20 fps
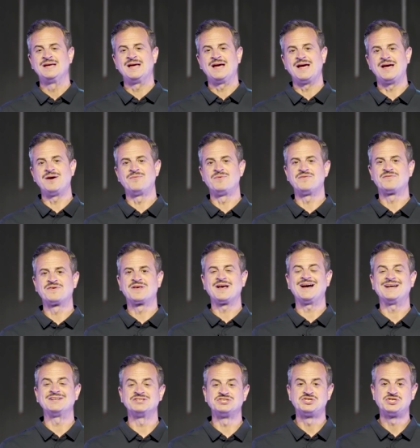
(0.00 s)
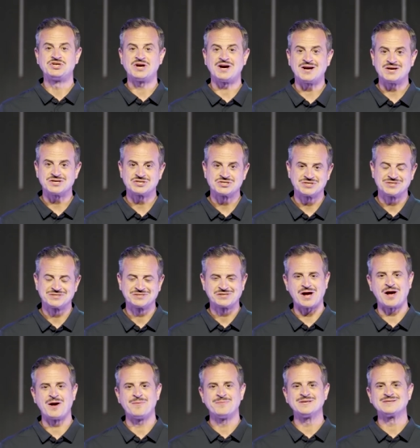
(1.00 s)
And we've got Josh
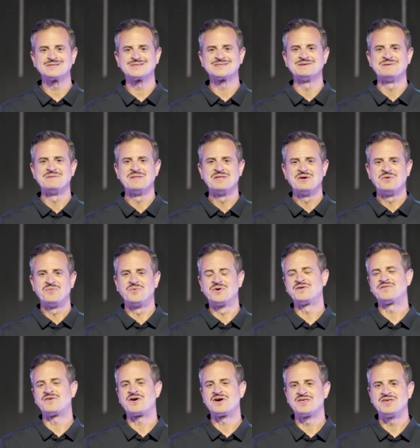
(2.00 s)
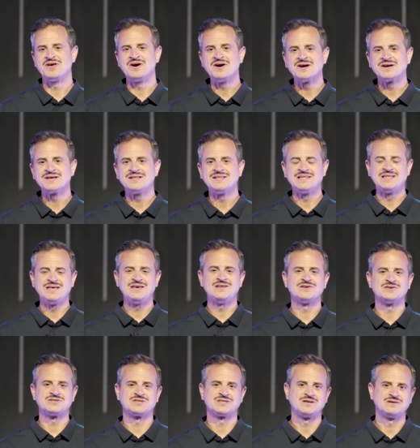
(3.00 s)
Thomas, one of our young
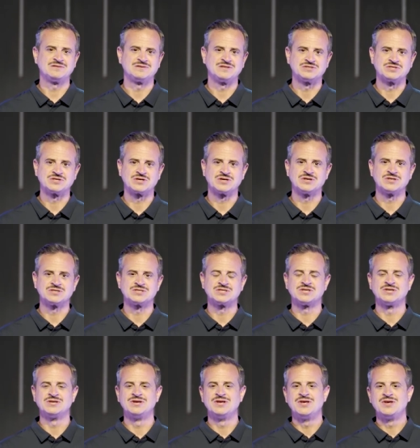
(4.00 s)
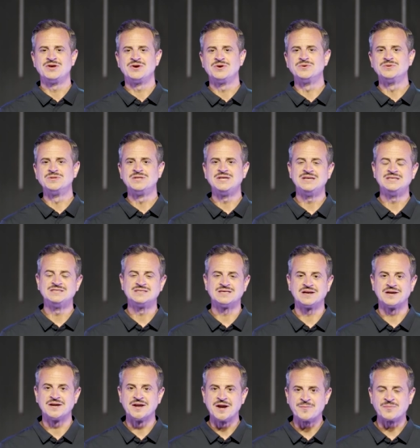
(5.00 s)
leaders here at the church who leads
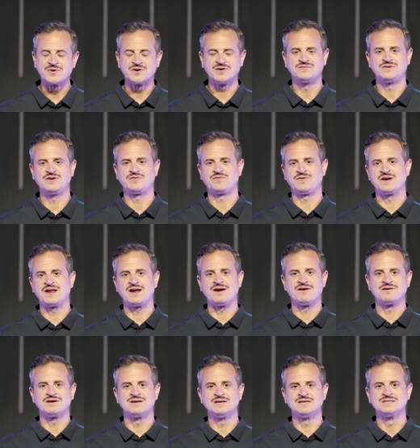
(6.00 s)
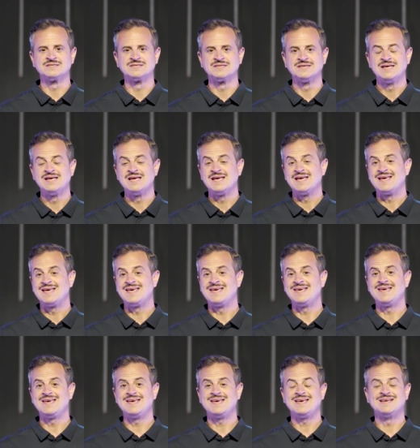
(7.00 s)
in a number of different areas
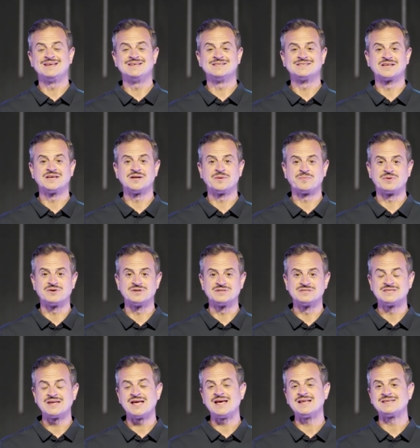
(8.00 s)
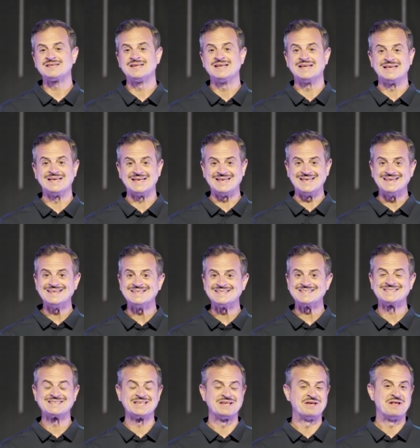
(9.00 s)
he is going to present
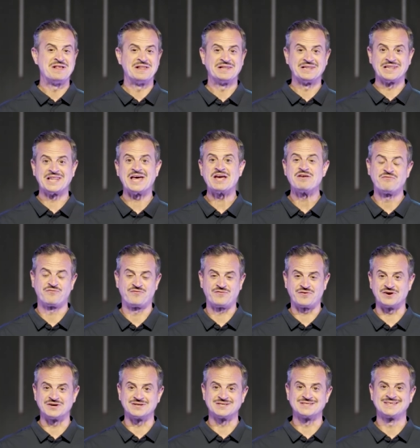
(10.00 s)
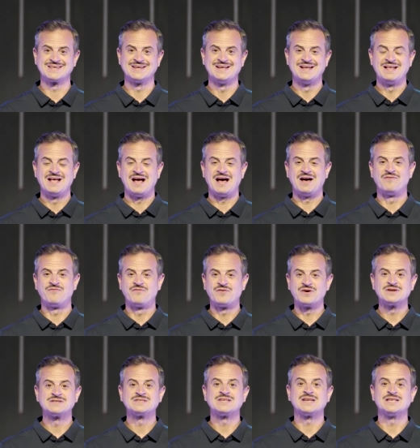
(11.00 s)
his life verse, a
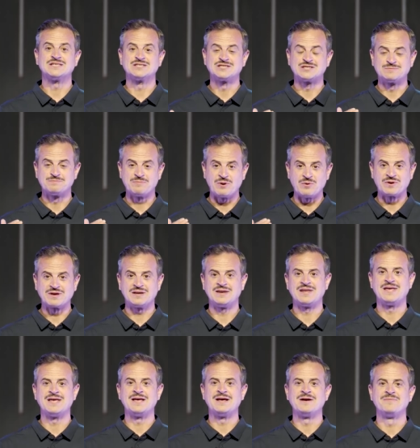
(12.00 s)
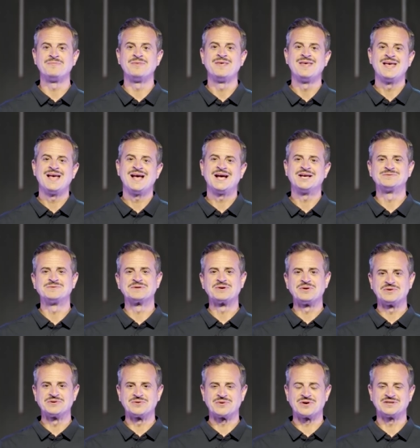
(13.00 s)
verse that has spoken to him as we
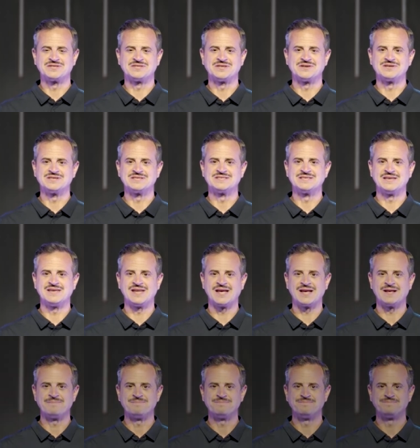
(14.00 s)
go into our series today.